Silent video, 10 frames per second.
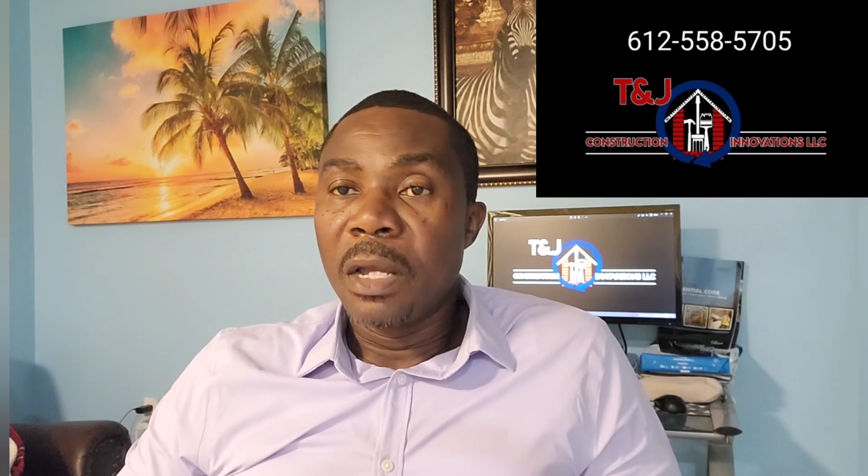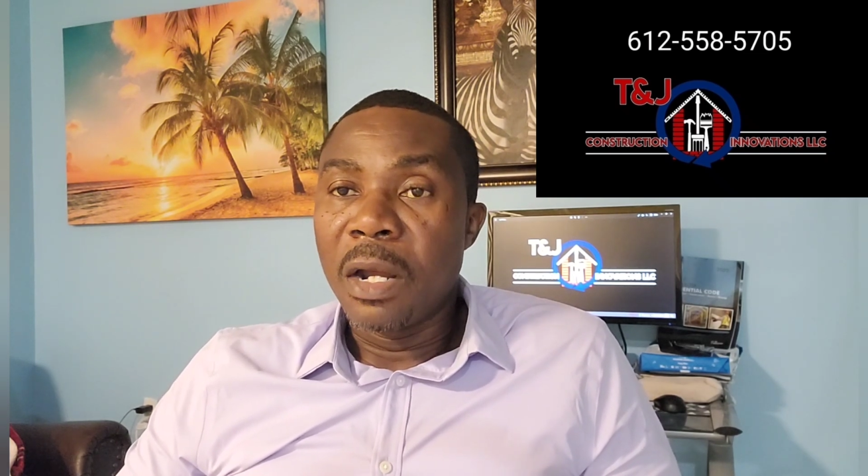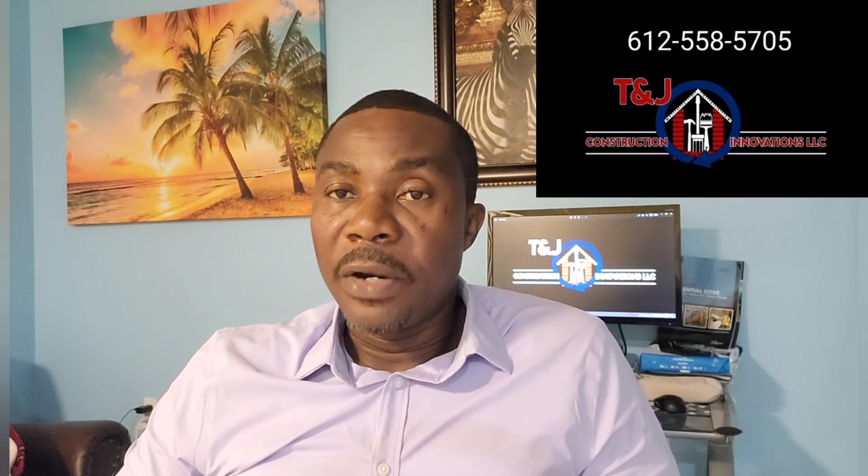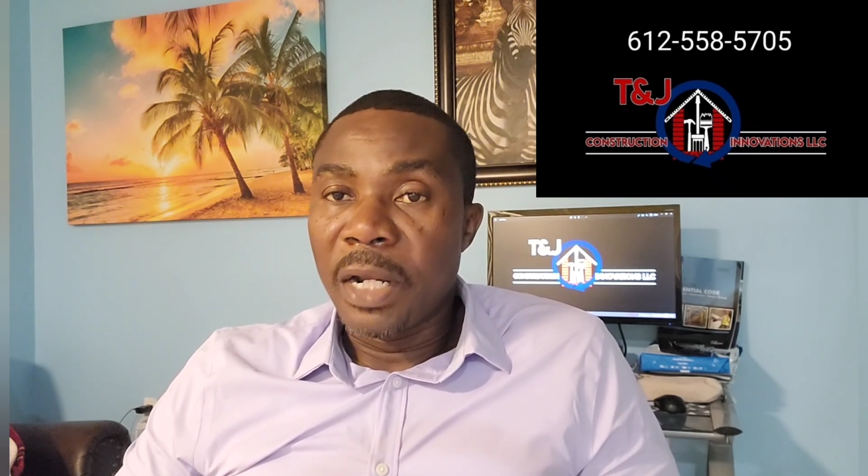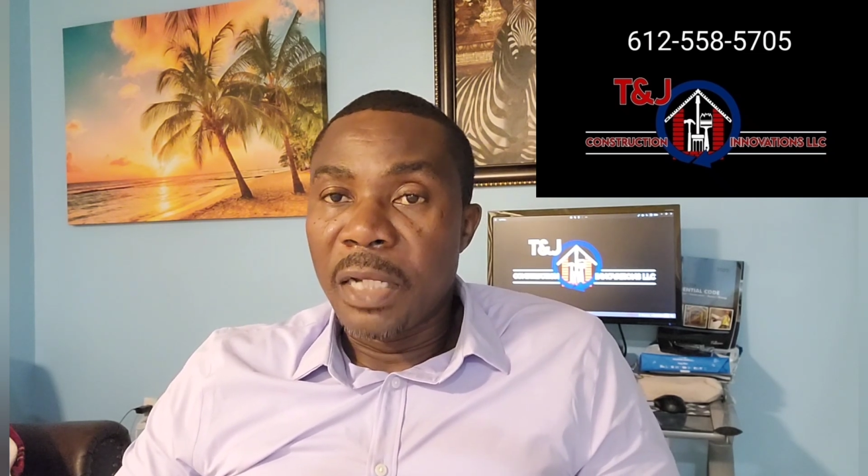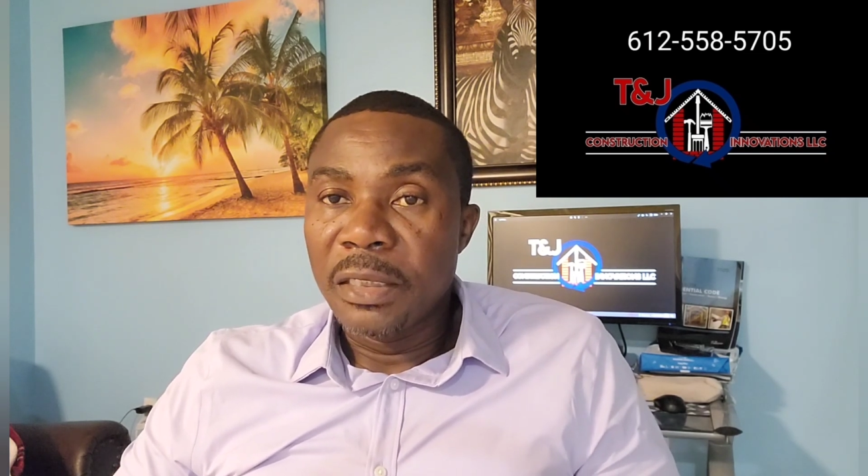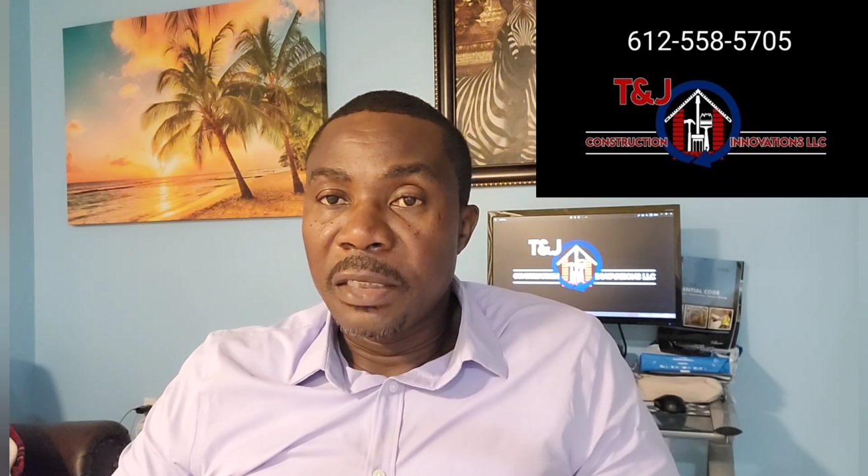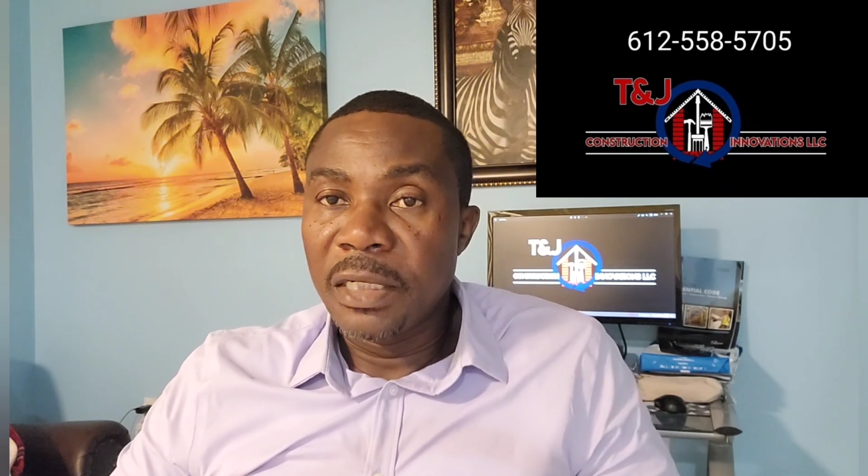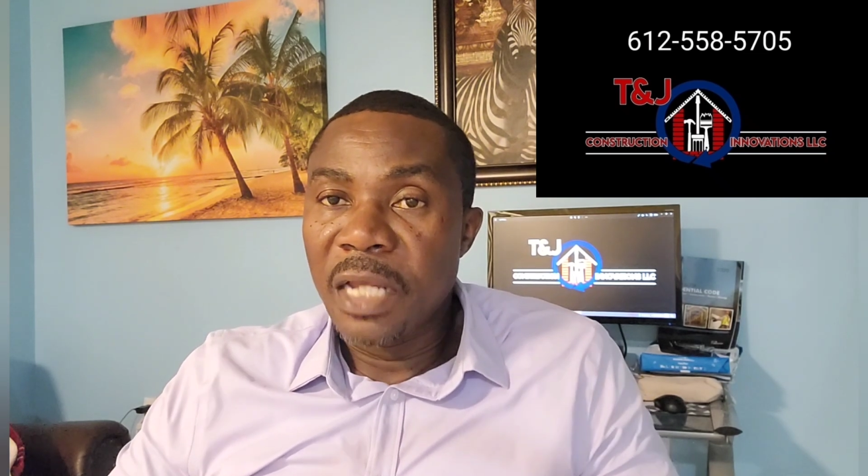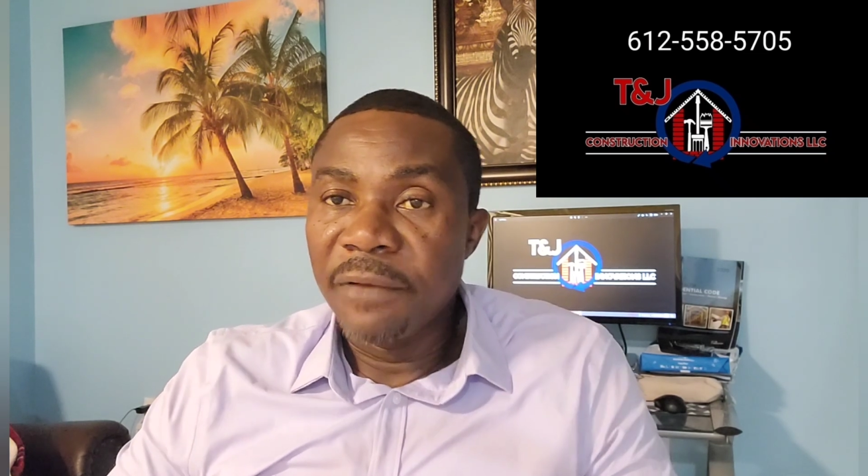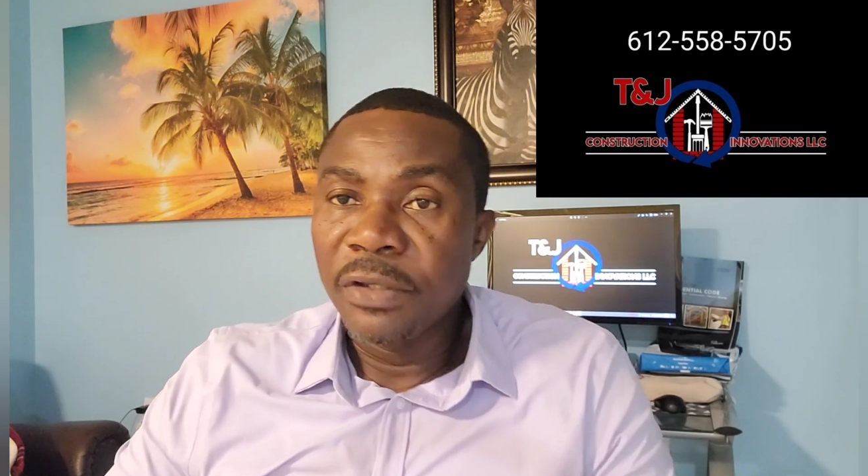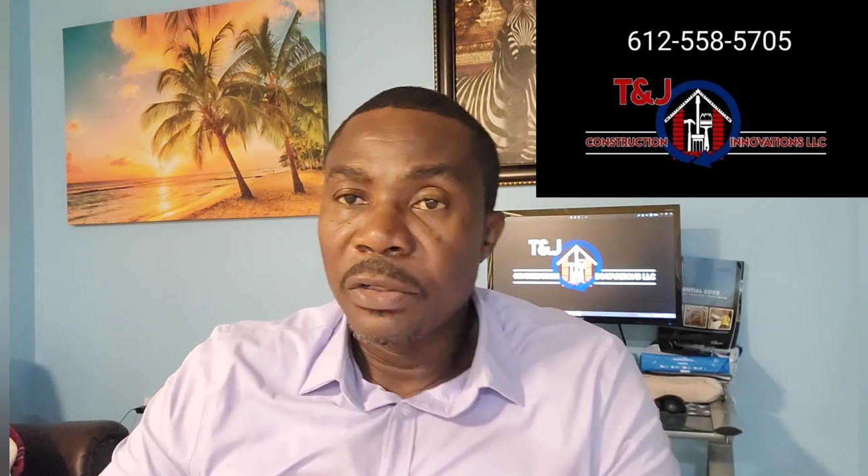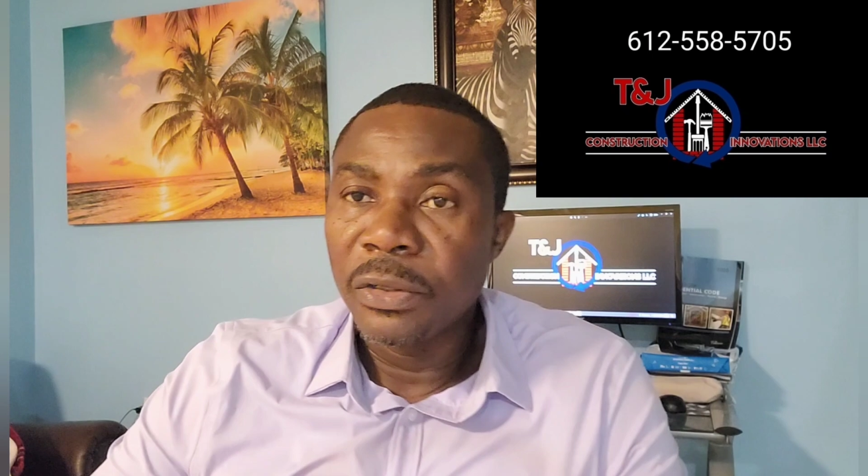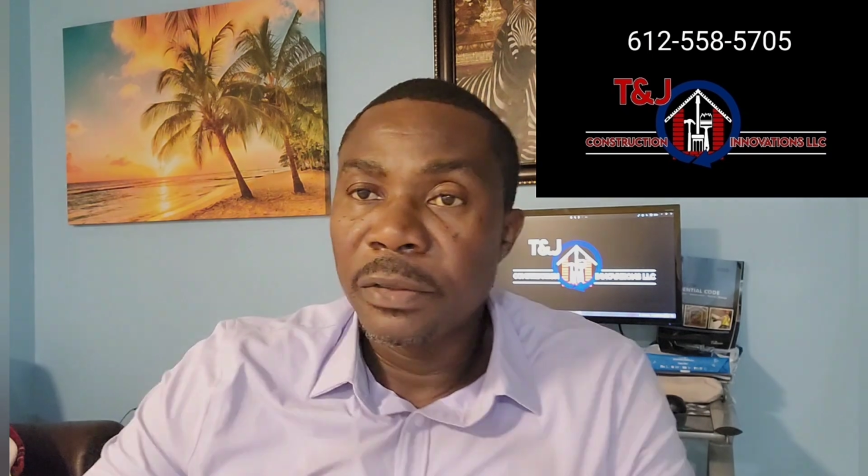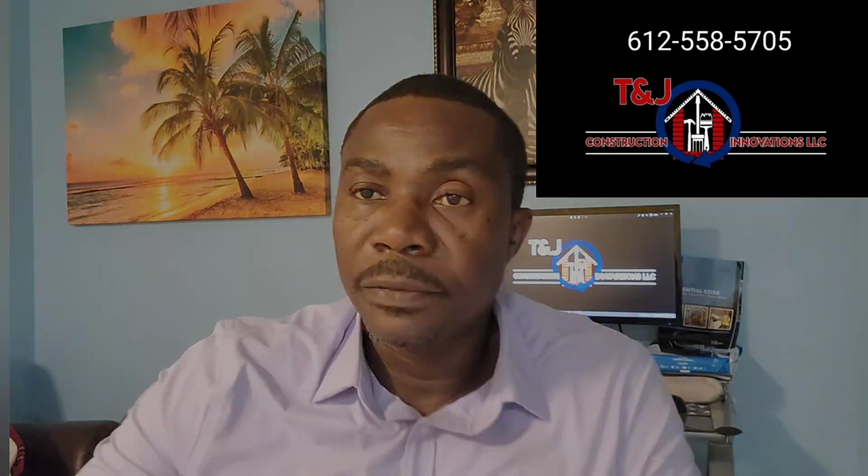All right, guys, let's dive
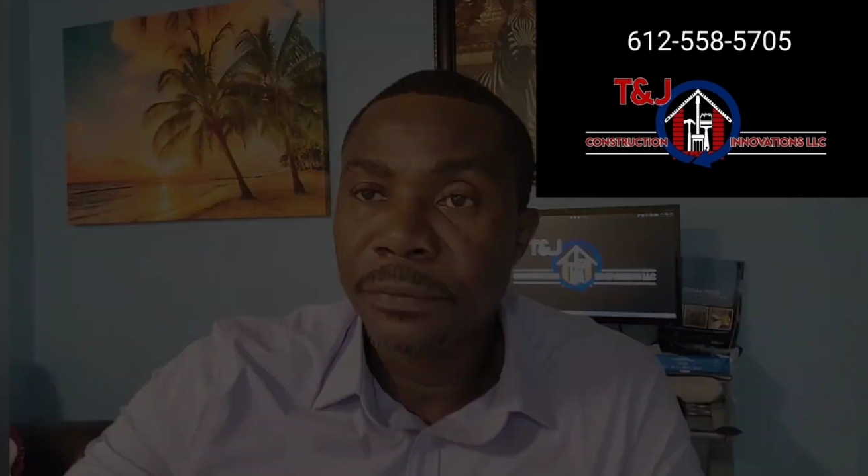into it.